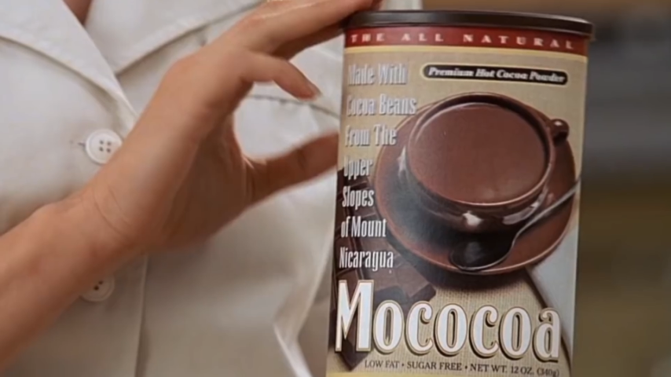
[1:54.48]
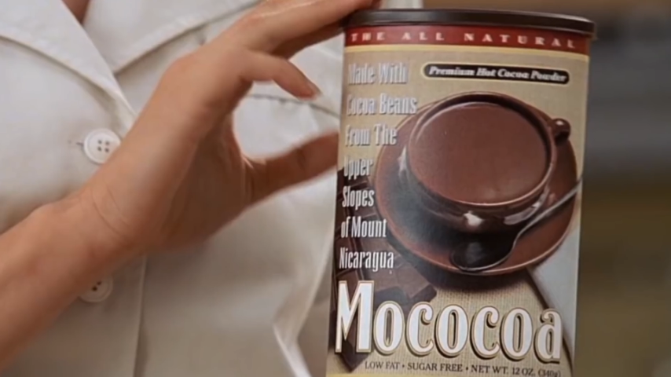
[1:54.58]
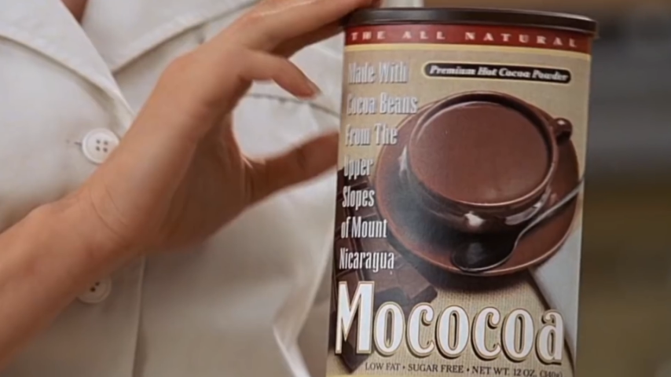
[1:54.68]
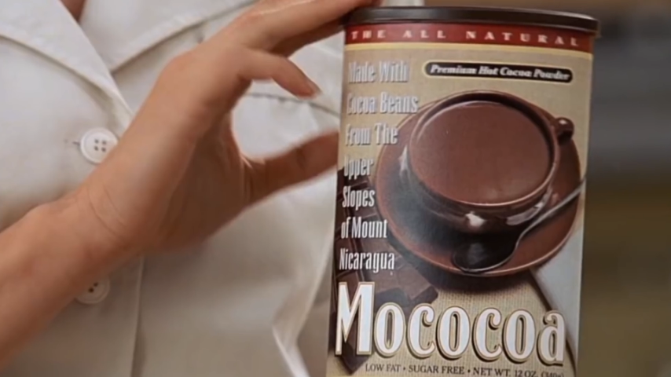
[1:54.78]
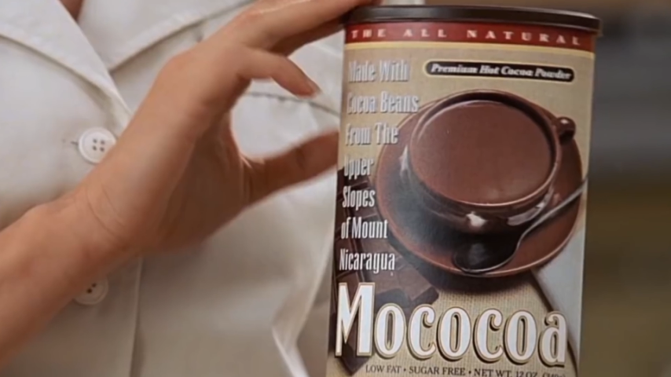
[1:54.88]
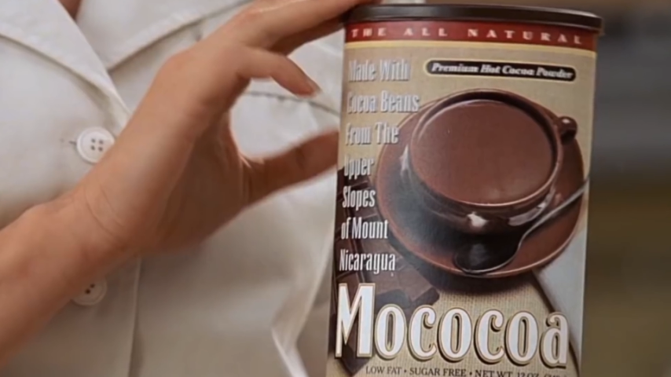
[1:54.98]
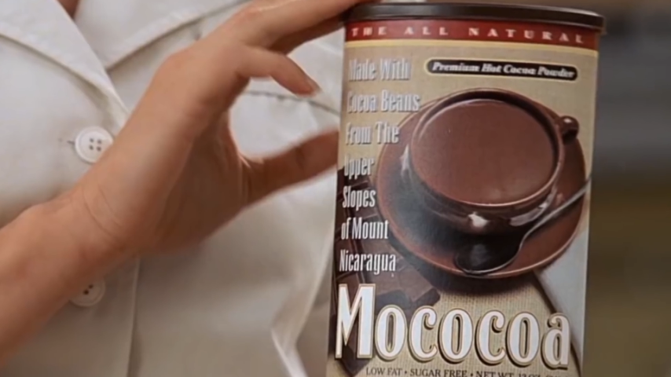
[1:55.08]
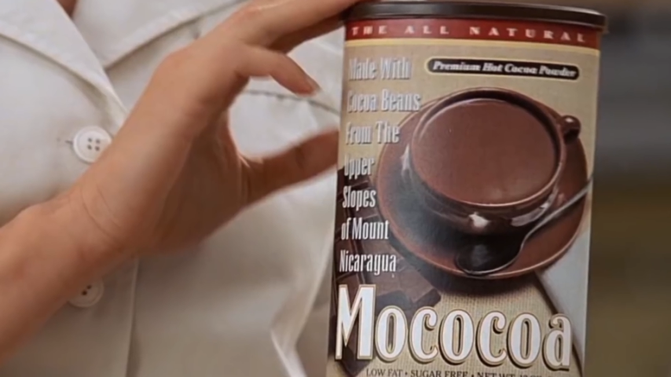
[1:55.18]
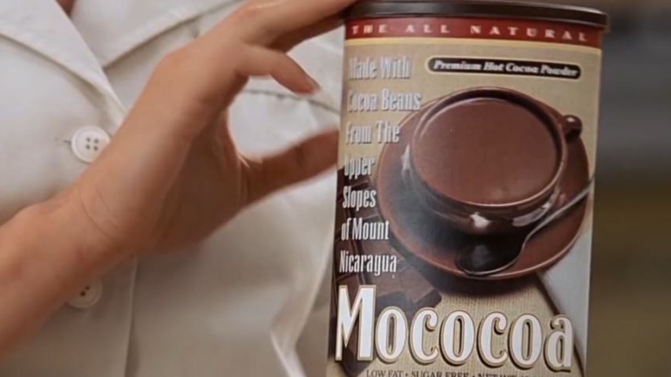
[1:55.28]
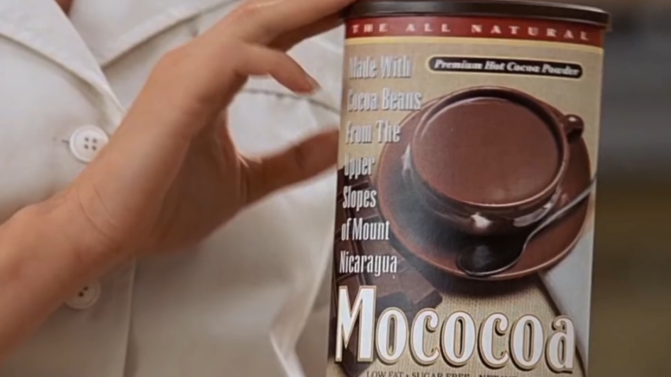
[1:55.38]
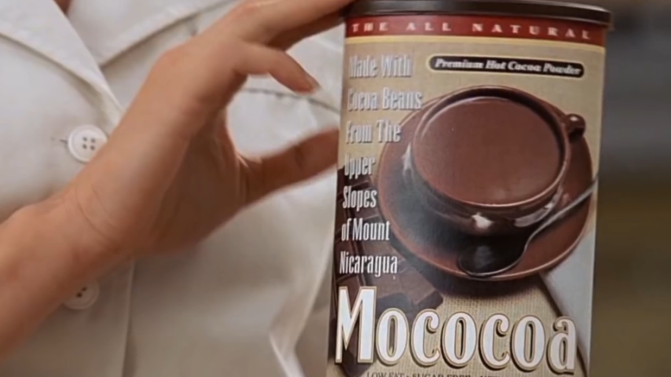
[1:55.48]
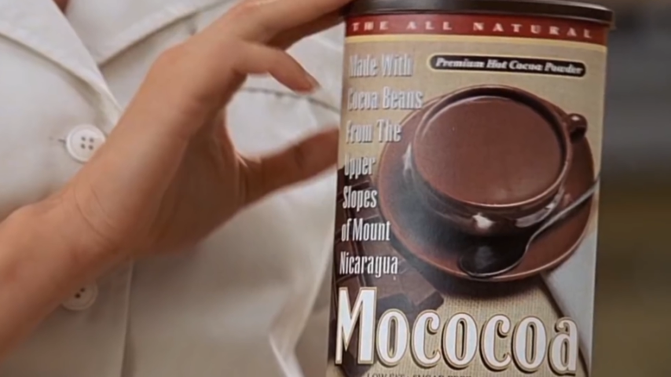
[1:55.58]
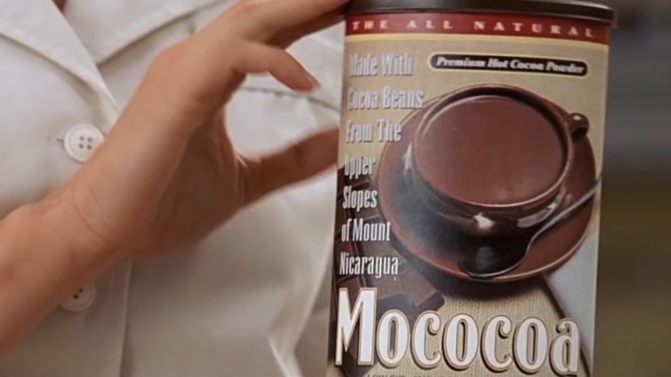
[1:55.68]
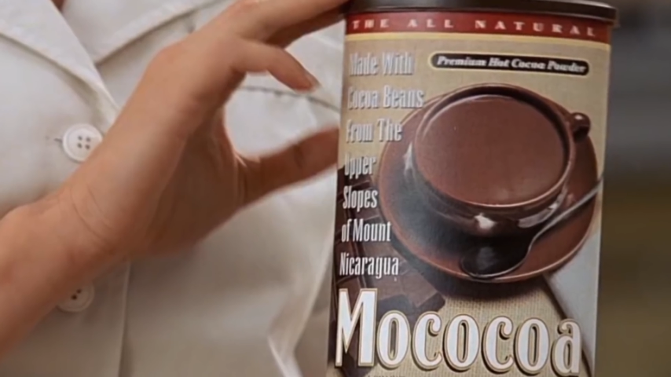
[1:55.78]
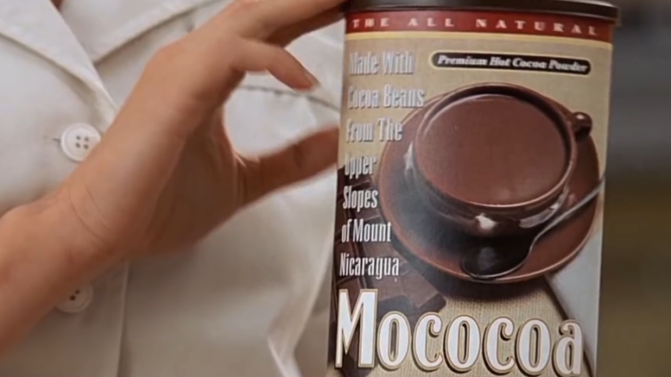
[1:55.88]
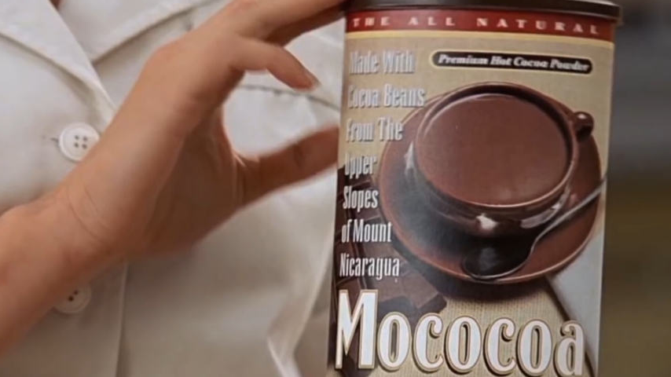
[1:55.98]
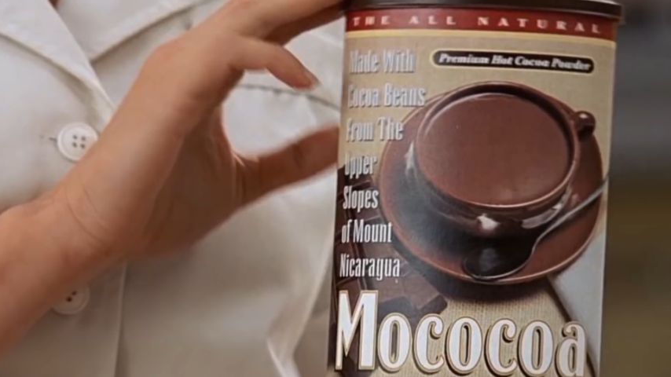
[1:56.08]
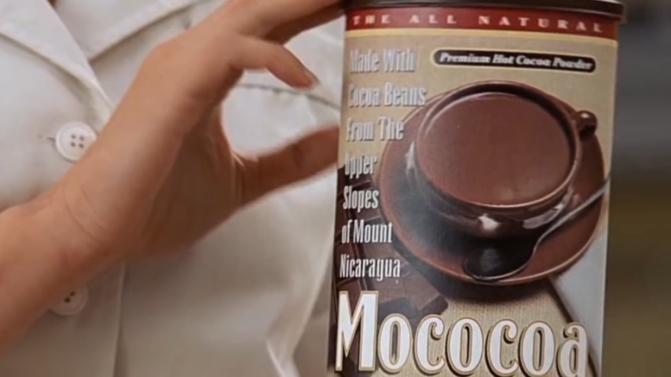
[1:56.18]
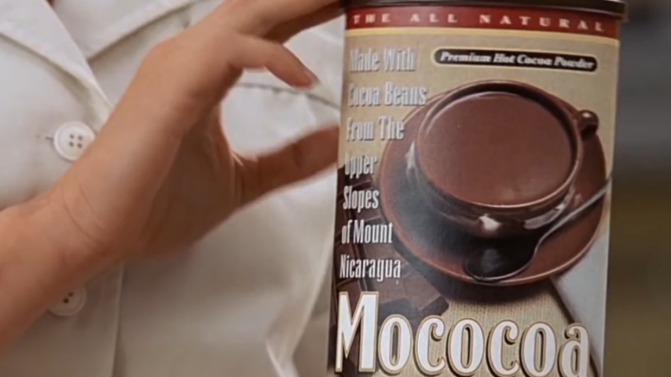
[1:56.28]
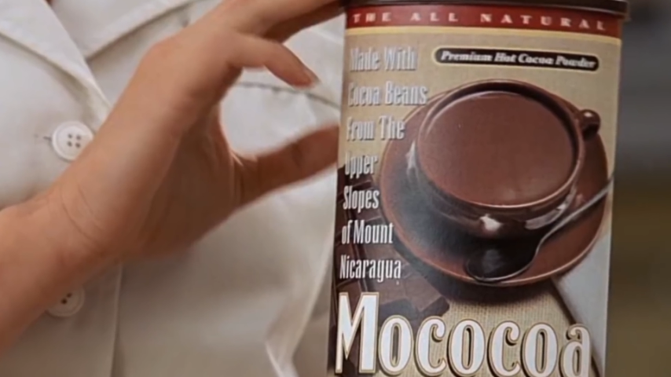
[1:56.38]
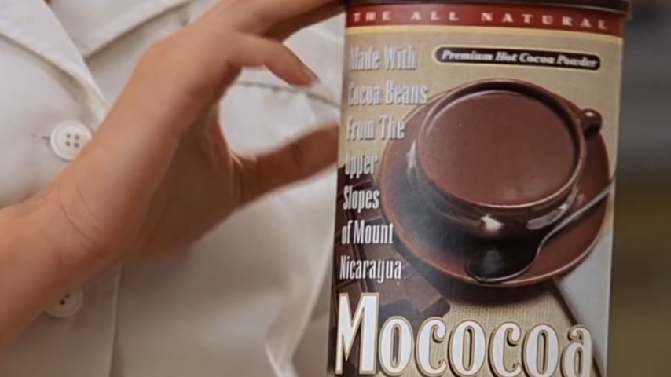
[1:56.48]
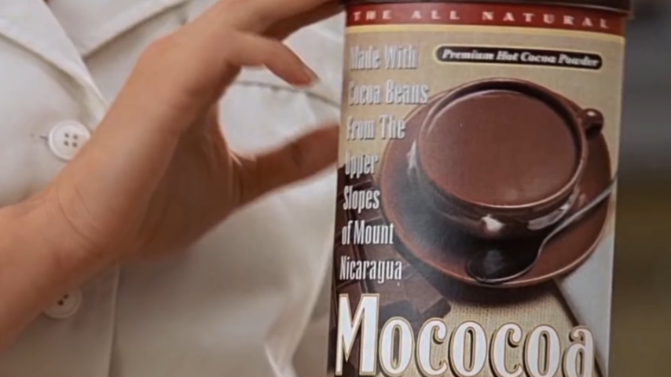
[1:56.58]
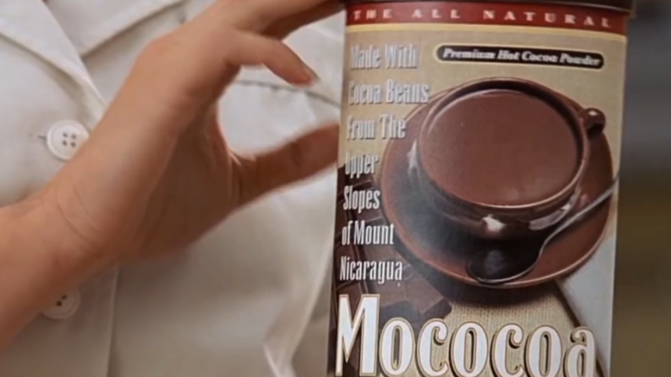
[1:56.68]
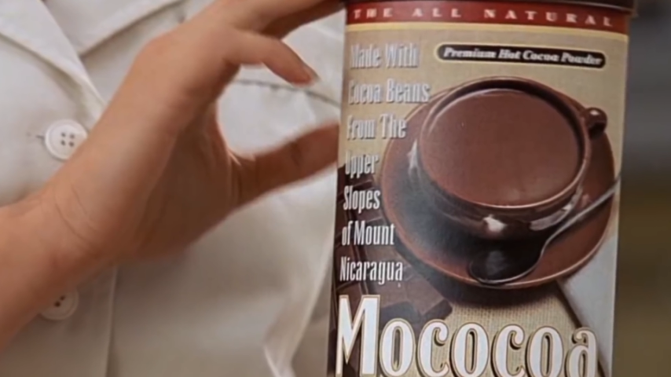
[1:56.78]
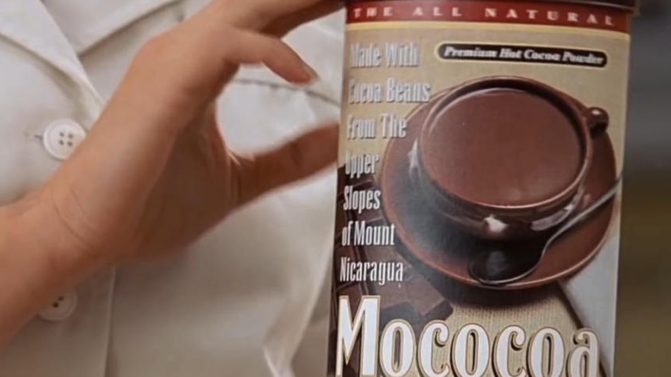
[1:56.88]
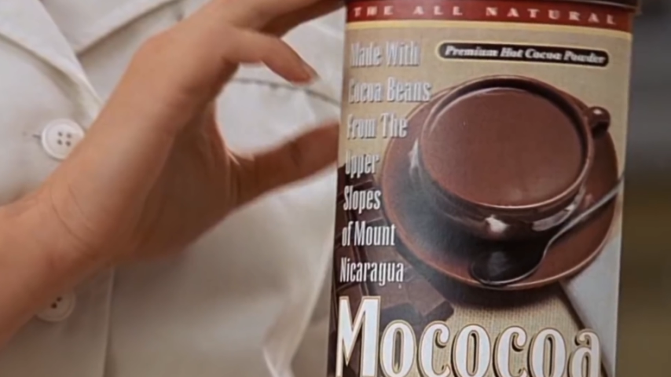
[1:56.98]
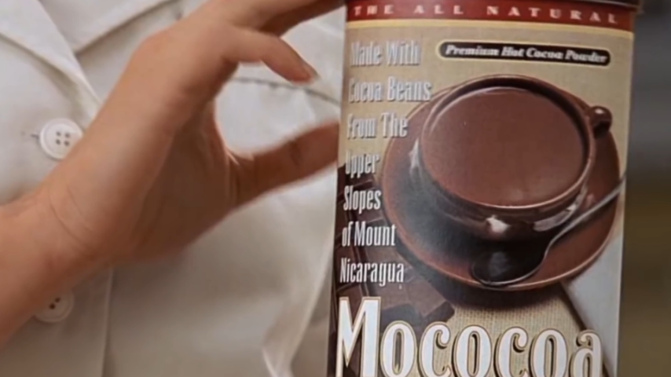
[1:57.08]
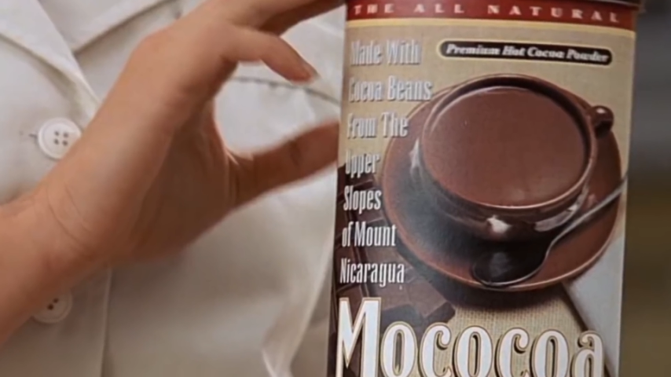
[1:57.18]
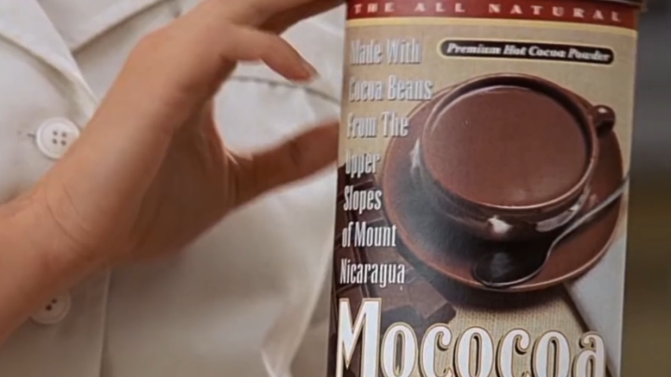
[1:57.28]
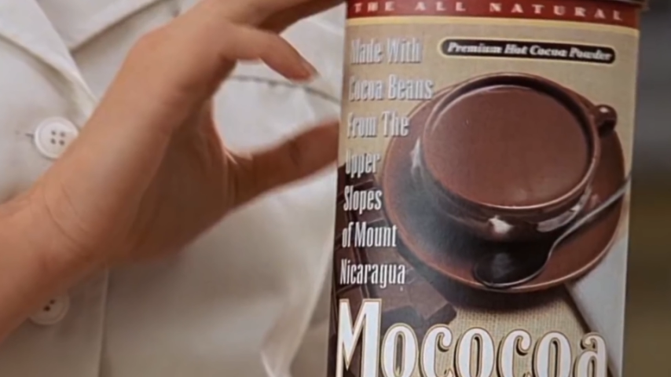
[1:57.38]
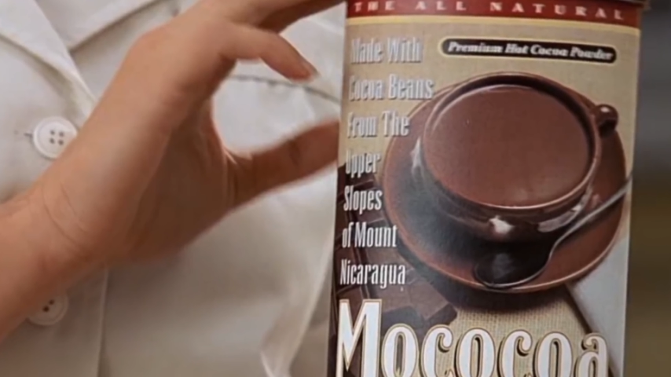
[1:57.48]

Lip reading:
Nobody's mouth can be seen.